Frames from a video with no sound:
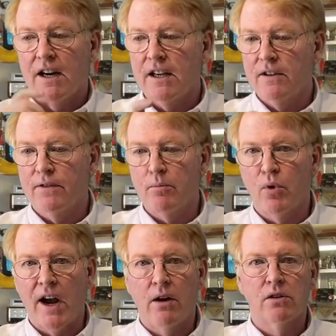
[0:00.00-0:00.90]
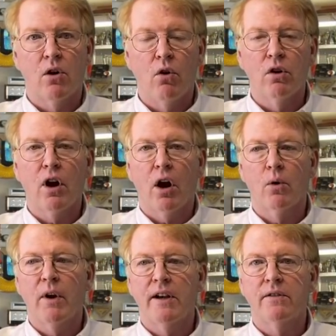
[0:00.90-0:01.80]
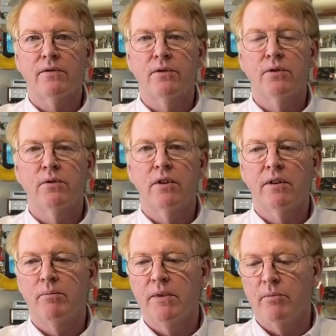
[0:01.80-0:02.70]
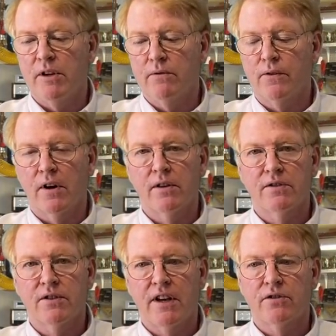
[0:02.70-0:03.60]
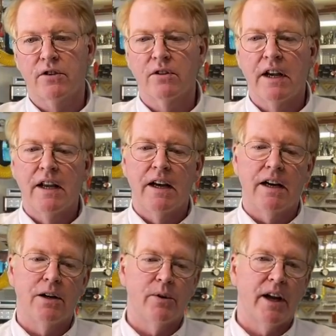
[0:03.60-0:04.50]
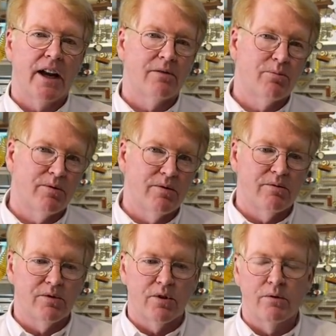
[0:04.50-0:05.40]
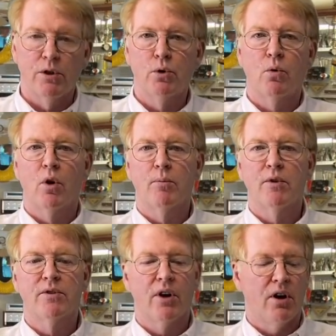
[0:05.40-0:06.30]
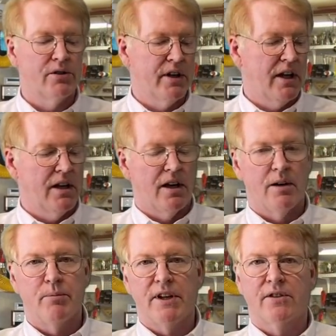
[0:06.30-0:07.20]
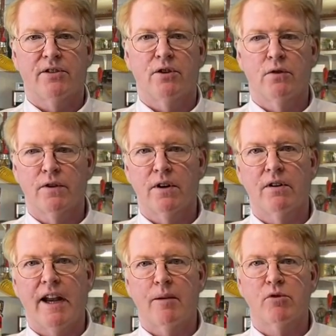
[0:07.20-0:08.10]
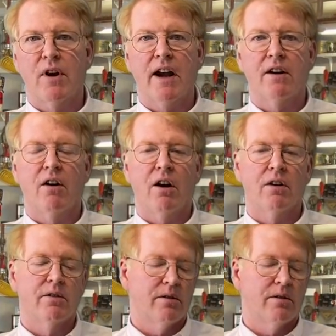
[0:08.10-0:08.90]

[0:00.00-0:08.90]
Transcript: If a brown coal car went in through in front of the sensor, we got a sort of lukewarm result, a big silver Amtrak car.